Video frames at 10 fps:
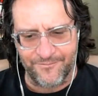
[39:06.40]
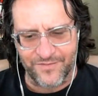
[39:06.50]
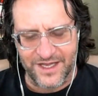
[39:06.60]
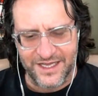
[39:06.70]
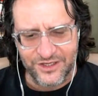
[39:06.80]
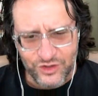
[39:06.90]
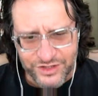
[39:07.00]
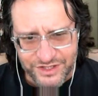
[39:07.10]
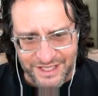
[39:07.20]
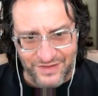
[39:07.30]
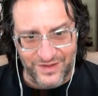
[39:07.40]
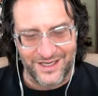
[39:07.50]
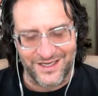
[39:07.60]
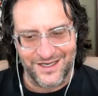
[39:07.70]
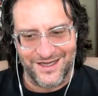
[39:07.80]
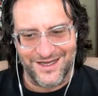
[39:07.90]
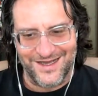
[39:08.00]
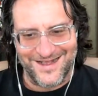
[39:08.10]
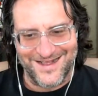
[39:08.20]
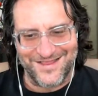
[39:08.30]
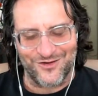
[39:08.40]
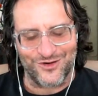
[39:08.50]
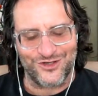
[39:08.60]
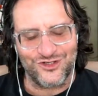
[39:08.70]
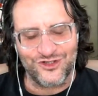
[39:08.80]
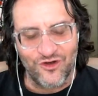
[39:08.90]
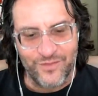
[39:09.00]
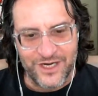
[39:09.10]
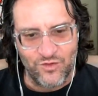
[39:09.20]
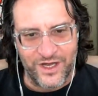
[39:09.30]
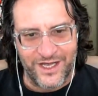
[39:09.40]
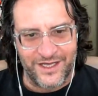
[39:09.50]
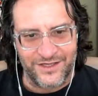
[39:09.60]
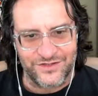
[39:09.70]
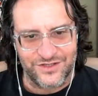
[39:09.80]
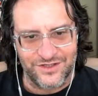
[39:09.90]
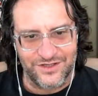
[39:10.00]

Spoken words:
Interestingly, there are so many ways